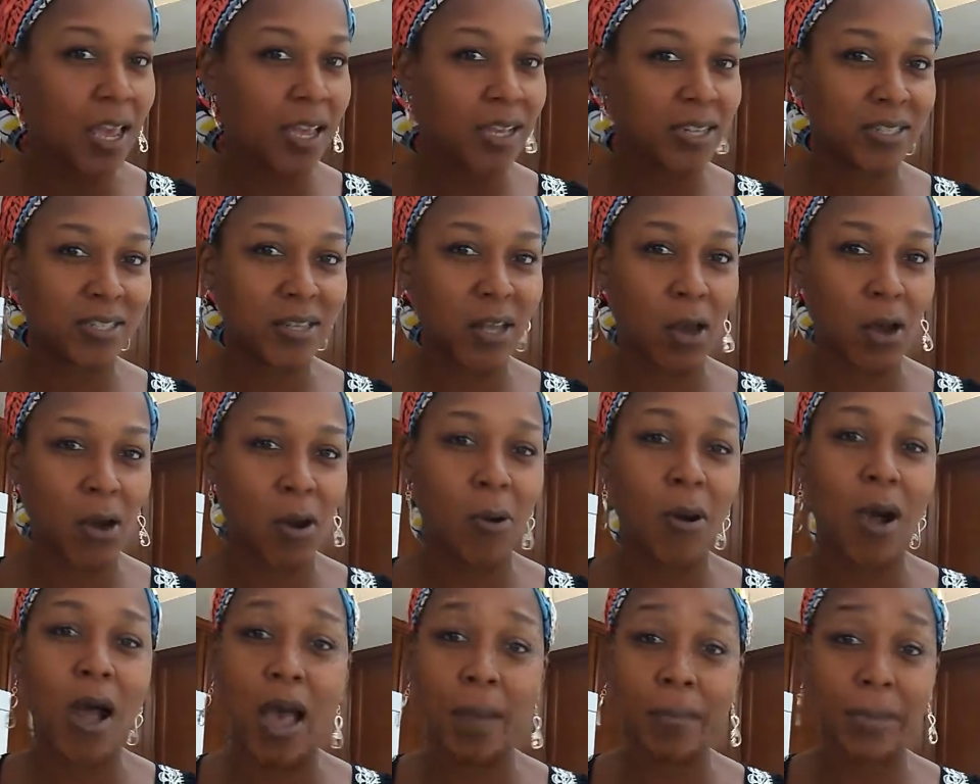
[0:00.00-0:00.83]

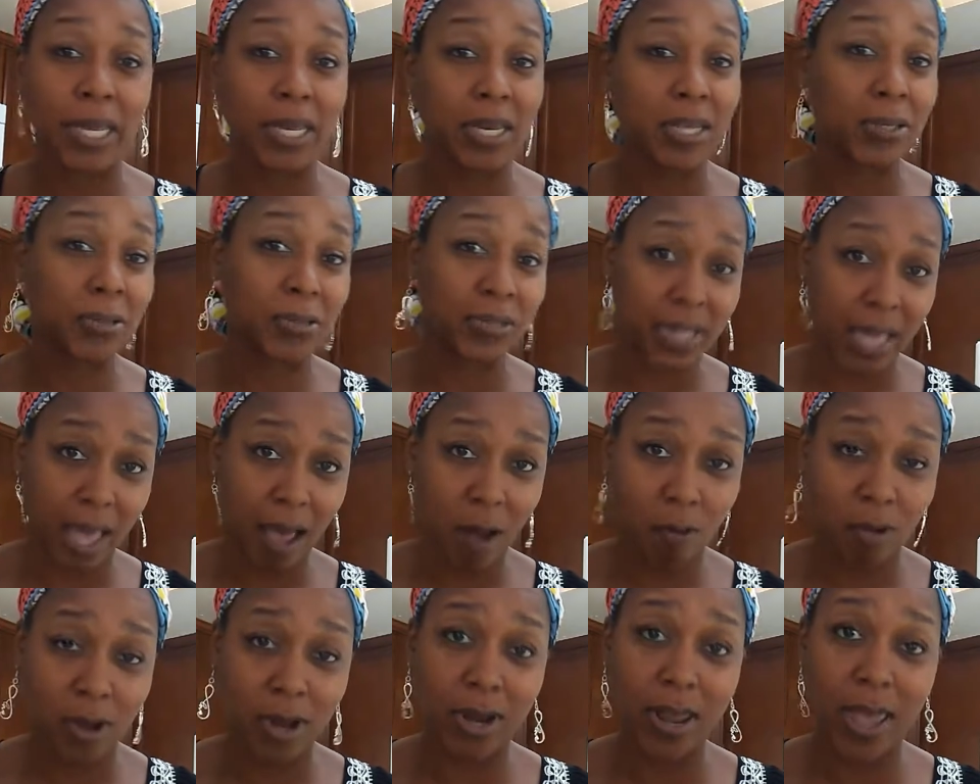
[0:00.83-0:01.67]
So I'm going to use
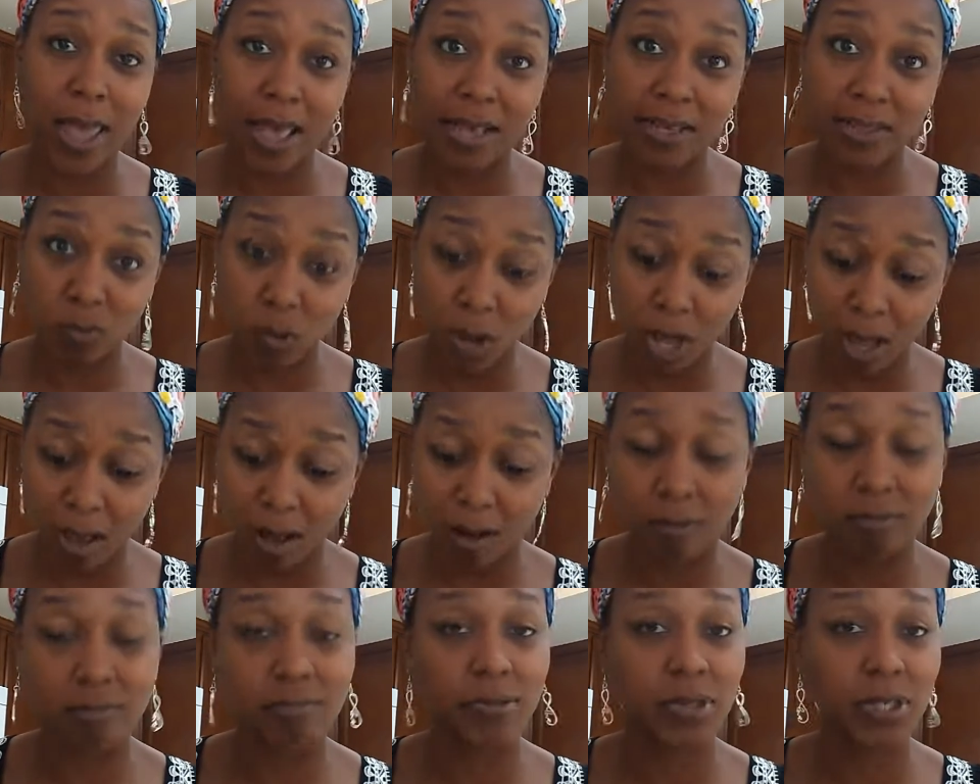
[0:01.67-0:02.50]
that one as
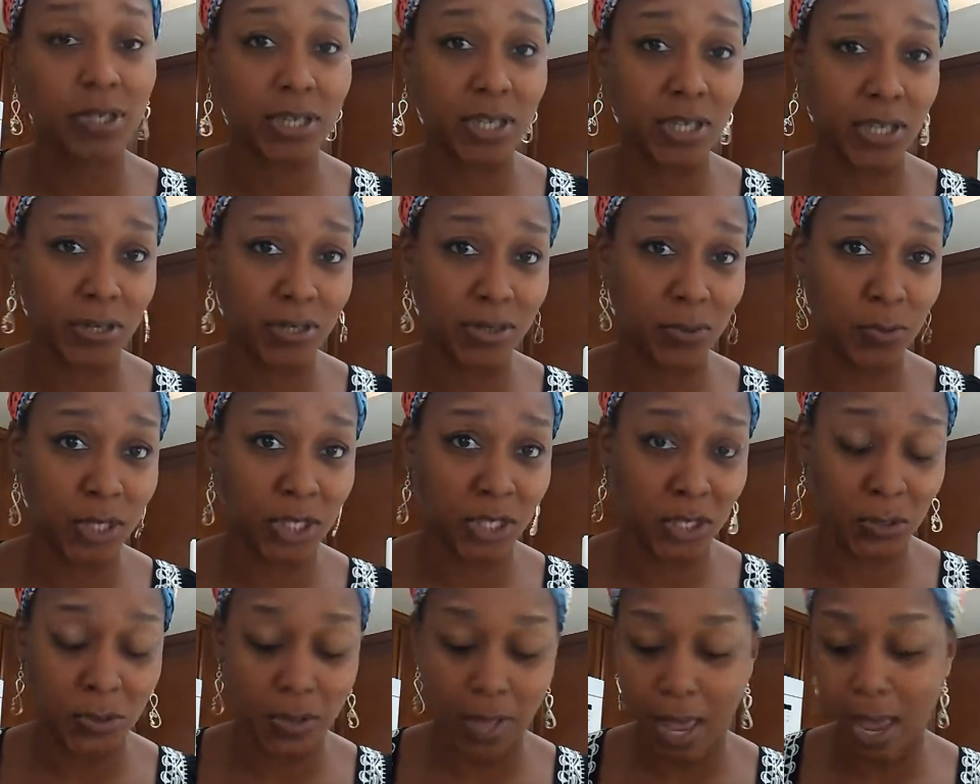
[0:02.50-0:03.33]
well. You can use
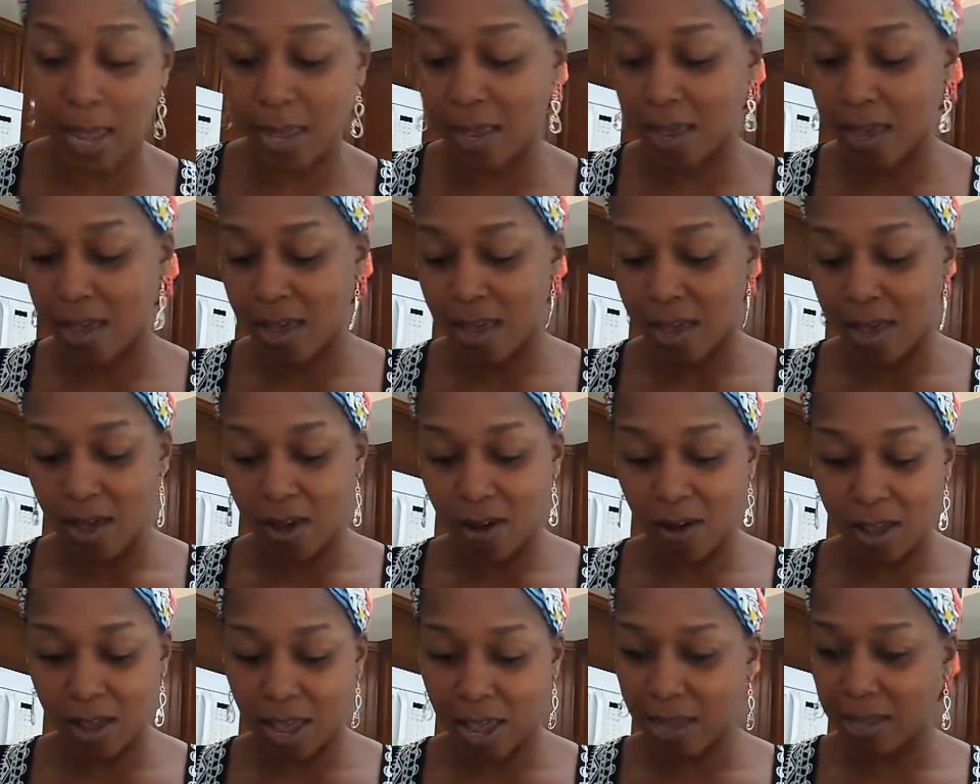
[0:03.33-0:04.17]
what you like.
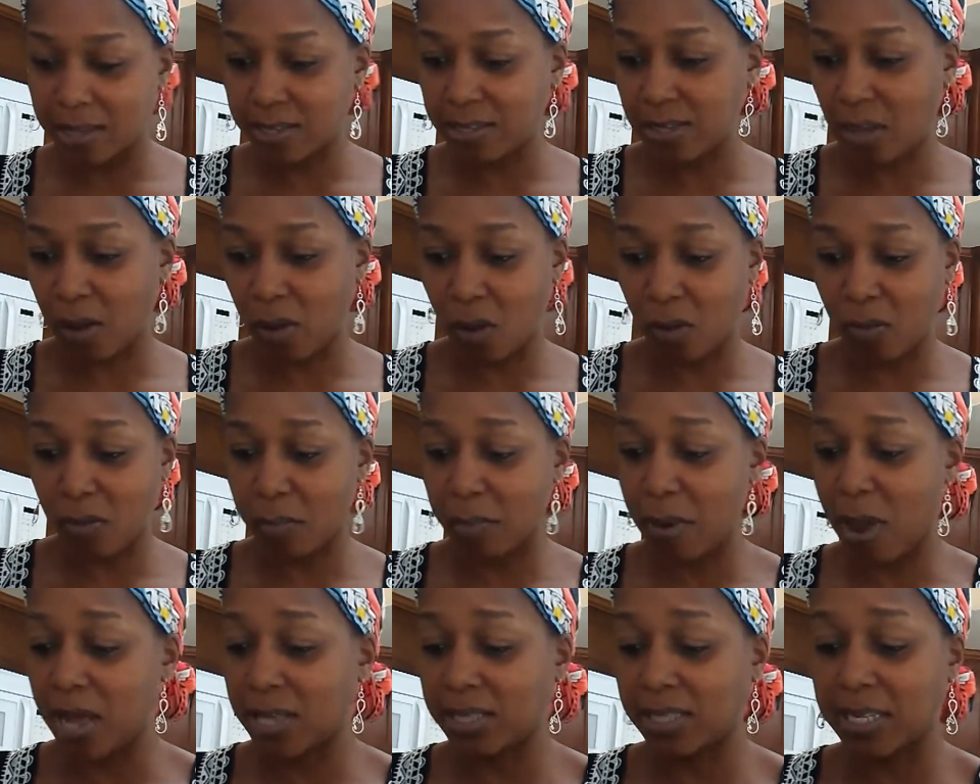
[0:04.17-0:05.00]
Okay, so the
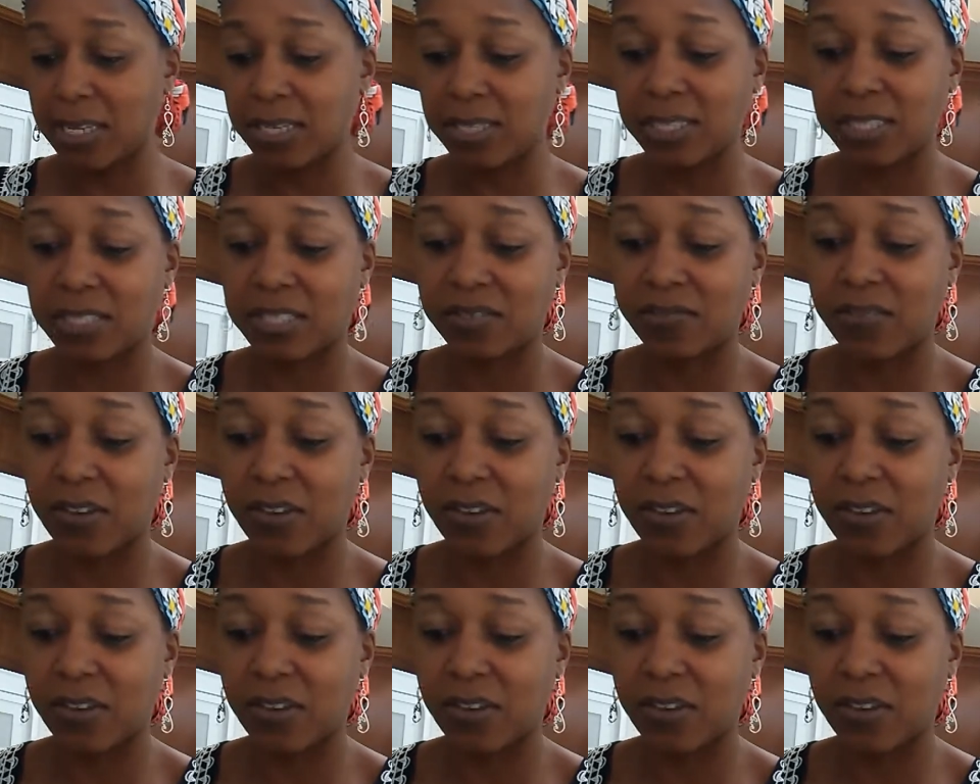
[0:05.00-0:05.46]
process is